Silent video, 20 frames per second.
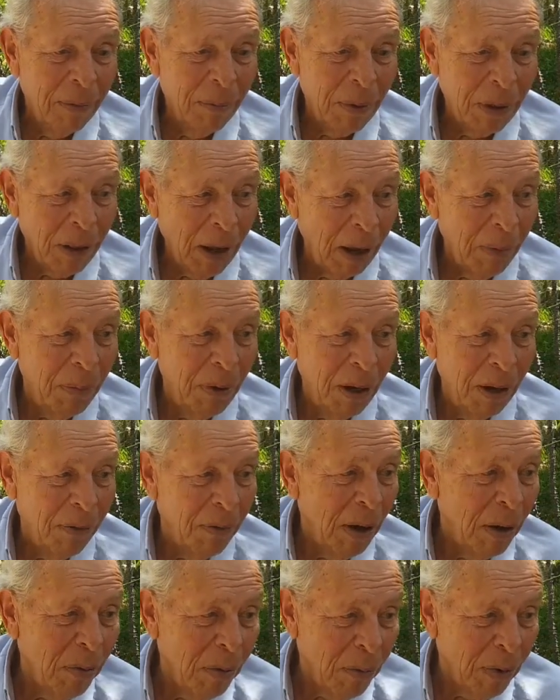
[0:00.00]
But I
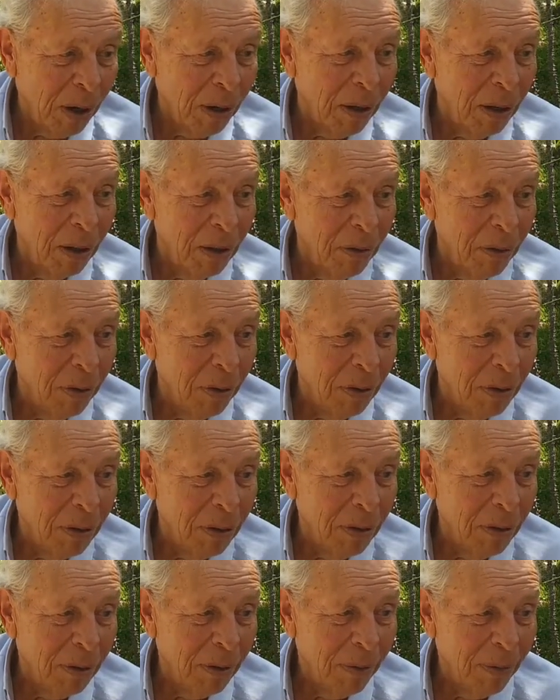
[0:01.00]
believe everyone can do
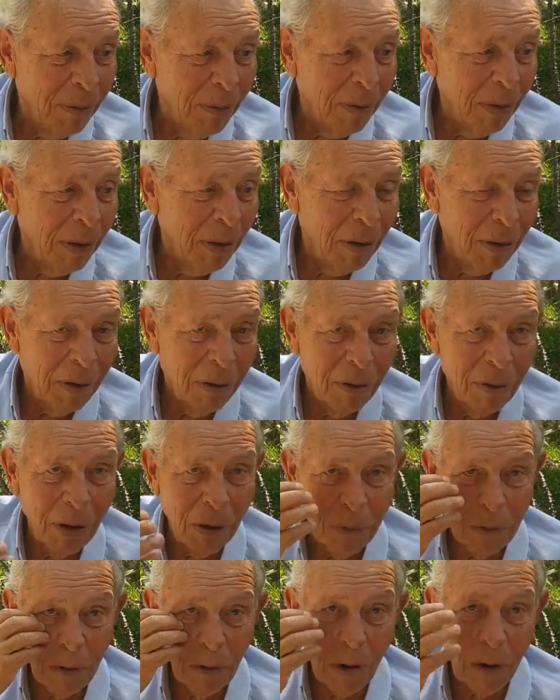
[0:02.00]
it. You
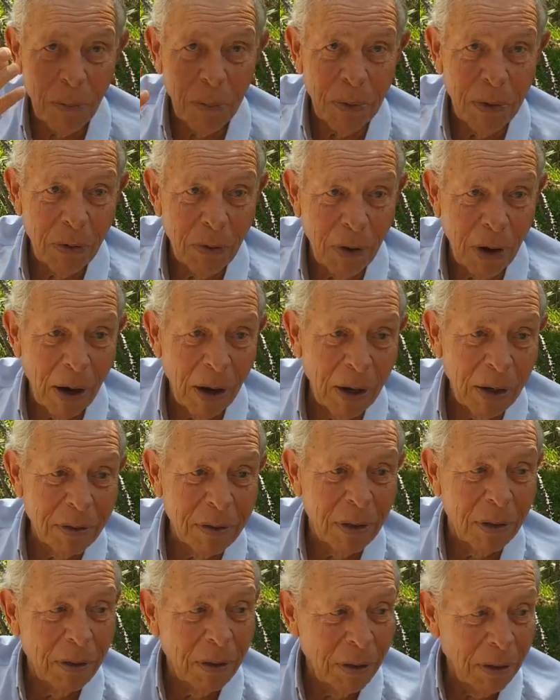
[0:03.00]
have to open your
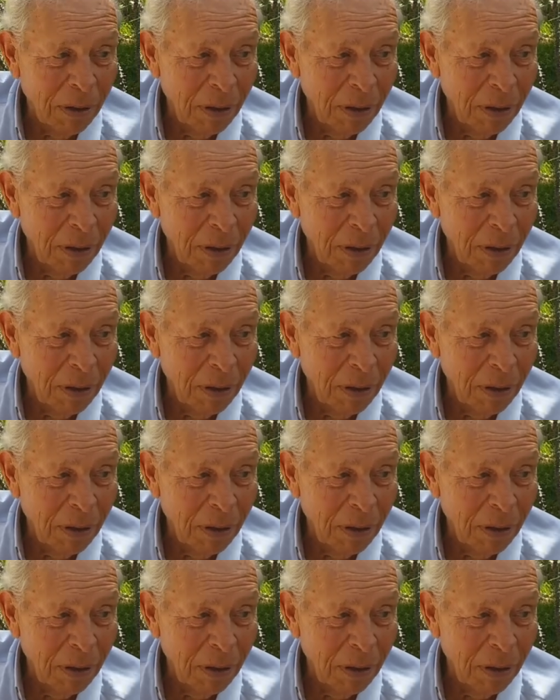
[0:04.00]
eyes and